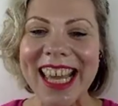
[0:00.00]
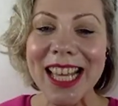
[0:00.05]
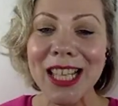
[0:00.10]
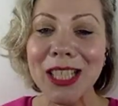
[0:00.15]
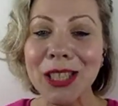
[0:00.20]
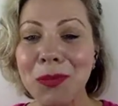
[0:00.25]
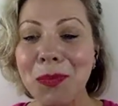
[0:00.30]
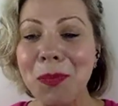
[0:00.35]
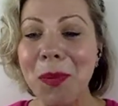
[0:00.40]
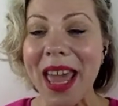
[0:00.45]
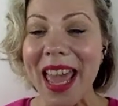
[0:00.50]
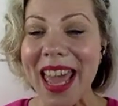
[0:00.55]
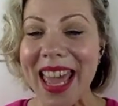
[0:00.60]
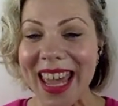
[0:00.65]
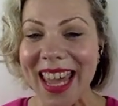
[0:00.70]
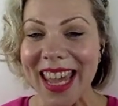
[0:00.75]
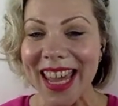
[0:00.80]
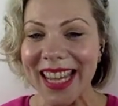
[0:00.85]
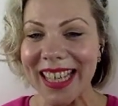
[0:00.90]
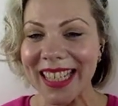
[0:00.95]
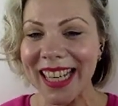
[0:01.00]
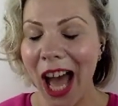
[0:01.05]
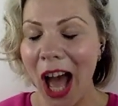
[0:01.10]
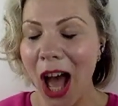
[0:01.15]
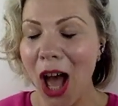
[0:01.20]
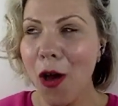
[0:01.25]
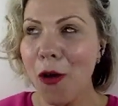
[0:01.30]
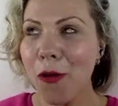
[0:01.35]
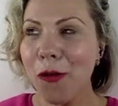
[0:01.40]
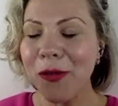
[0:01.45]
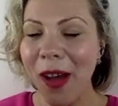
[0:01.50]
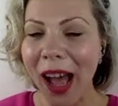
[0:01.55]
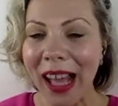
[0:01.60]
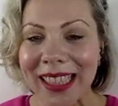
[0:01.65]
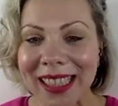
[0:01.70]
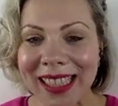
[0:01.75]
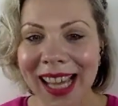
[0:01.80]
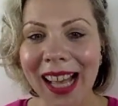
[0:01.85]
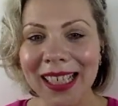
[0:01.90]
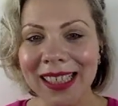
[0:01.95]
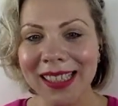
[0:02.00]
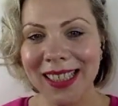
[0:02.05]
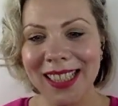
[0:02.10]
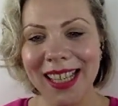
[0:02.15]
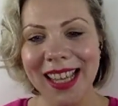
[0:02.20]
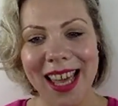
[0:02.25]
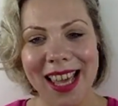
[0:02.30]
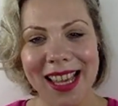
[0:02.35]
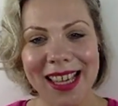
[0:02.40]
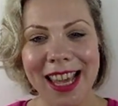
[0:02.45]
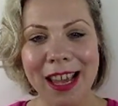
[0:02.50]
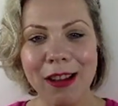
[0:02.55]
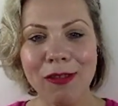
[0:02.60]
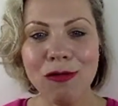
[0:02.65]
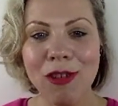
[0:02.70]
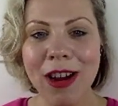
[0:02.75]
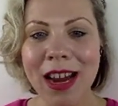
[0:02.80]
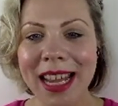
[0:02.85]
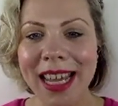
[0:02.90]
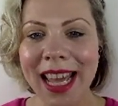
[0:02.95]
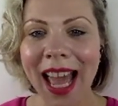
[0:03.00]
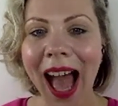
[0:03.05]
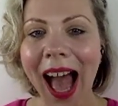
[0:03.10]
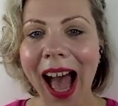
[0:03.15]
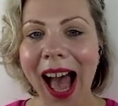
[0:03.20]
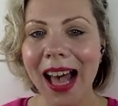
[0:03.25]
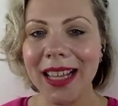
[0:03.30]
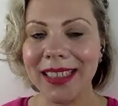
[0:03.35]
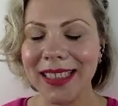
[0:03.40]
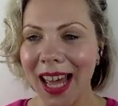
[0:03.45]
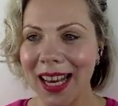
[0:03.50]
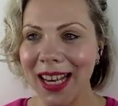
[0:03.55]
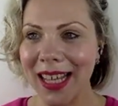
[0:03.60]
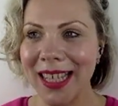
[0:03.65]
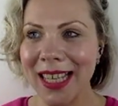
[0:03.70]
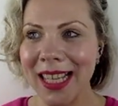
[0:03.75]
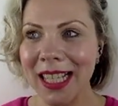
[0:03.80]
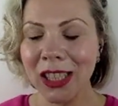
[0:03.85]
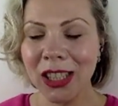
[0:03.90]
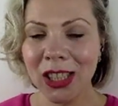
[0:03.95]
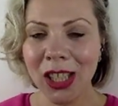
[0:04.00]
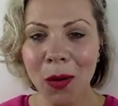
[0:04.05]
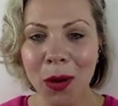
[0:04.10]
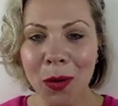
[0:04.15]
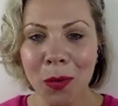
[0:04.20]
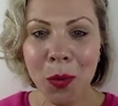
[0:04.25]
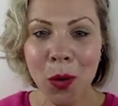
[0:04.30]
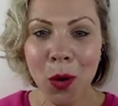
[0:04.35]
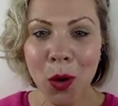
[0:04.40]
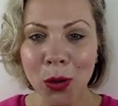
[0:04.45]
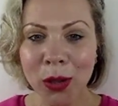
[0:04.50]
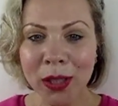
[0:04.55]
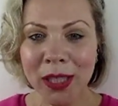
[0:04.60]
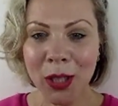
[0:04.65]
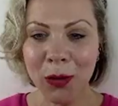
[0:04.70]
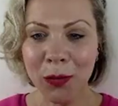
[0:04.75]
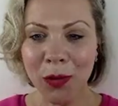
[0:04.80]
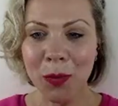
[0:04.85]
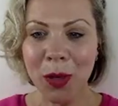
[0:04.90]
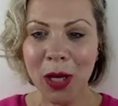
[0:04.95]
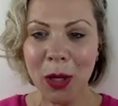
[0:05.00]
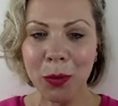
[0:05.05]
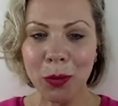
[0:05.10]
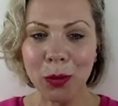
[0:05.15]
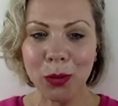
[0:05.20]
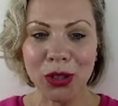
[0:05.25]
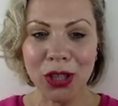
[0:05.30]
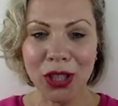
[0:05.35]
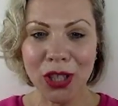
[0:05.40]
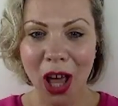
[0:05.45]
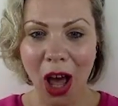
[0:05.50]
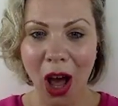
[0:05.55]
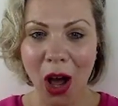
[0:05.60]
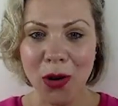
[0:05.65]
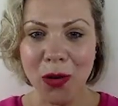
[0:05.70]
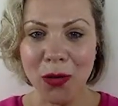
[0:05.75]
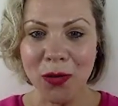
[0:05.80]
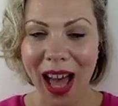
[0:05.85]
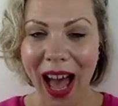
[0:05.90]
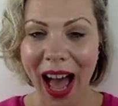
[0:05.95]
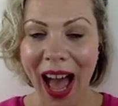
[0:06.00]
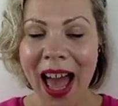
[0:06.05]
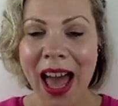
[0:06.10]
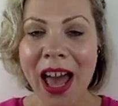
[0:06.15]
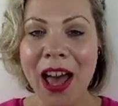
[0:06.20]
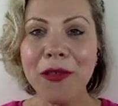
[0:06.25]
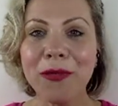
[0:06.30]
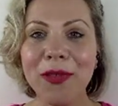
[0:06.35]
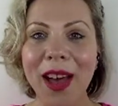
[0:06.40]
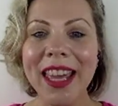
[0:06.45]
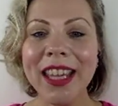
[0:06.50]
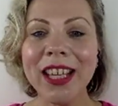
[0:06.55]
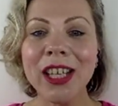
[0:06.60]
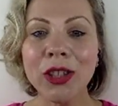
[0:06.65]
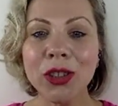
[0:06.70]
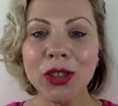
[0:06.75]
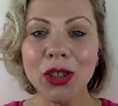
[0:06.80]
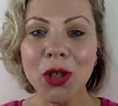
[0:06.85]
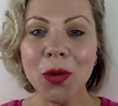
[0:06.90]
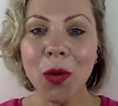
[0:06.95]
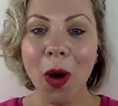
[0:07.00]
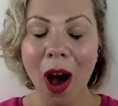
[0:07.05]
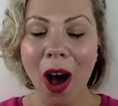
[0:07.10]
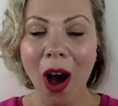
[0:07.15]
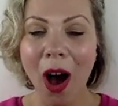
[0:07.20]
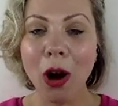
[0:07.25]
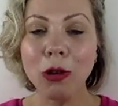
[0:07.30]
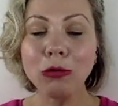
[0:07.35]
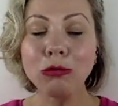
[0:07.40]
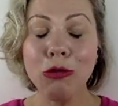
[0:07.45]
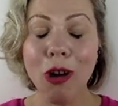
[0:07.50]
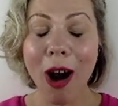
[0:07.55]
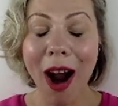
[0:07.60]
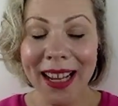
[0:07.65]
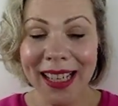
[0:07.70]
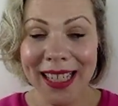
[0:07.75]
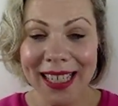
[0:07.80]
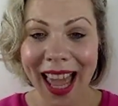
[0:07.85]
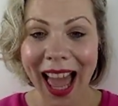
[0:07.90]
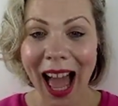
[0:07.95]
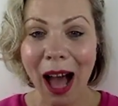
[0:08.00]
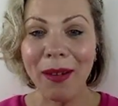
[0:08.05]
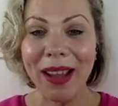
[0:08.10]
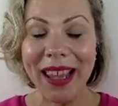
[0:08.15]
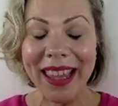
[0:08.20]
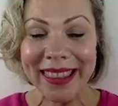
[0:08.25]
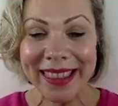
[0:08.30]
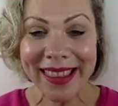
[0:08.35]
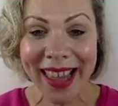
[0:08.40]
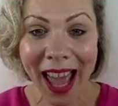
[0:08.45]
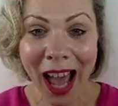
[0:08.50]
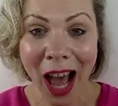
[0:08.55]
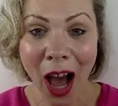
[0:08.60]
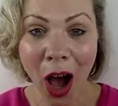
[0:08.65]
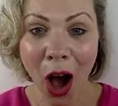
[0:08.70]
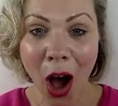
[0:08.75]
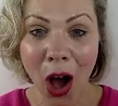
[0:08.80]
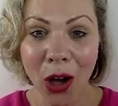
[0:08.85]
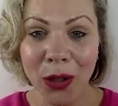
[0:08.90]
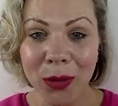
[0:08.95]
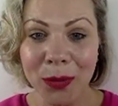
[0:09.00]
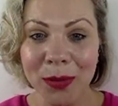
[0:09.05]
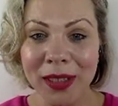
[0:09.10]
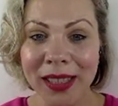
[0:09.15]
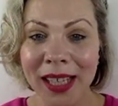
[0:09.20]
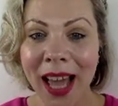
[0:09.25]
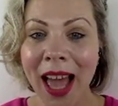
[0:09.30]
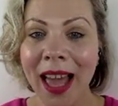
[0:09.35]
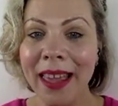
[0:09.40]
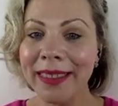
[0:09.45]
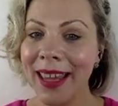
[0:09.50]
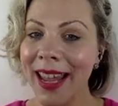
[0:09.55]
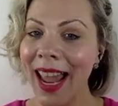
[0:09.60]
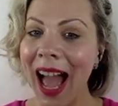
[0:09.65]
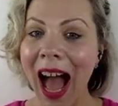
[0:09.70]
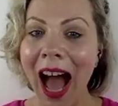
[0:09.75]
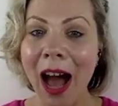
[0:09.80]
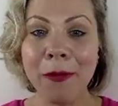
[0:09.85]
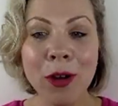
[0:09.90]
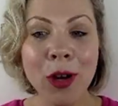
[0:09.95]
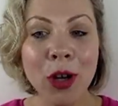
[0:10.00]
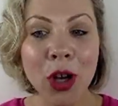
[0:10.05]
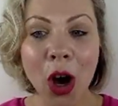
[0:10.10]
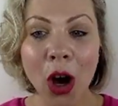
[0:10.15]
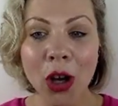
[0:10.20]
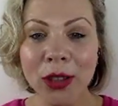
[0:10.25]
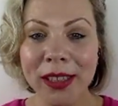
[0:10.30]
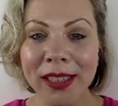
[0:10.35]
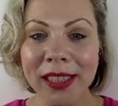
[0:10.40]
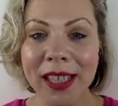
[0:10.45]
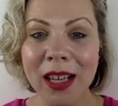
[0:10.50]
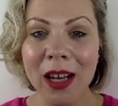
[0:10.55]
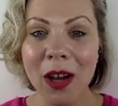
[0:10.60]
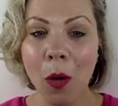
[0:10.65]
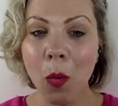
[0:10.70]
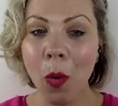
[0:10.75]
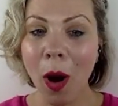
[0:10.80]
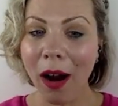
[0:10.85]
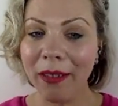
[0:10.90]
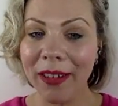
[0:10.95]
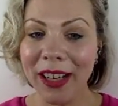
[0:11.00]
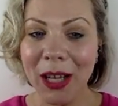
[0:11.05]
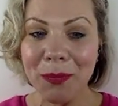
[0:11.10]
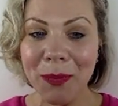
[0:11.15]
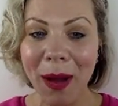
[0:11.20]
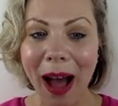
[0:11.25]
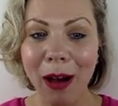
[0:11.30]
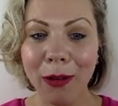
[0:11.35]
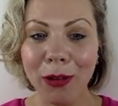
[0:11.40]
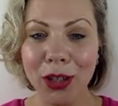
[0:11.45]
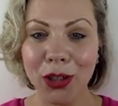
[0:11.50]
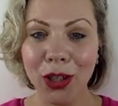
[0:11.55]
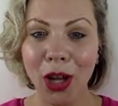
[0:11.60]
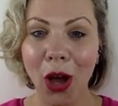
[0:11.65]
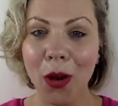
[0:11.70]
it has been fantastic. It really has. And I think it's so important for people to know that they can do art right now in their homes. They haven't got to worry about,